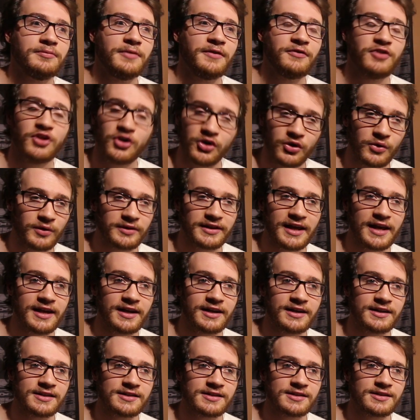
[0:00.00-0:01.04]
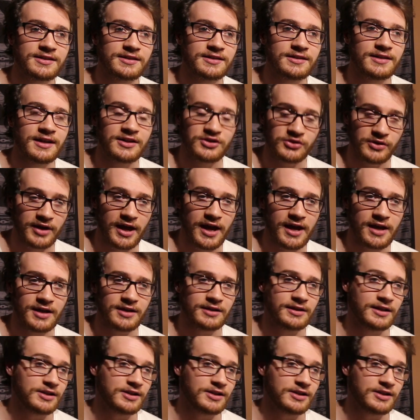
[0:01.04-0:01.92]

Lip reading: If you don't know what that is, that's okay.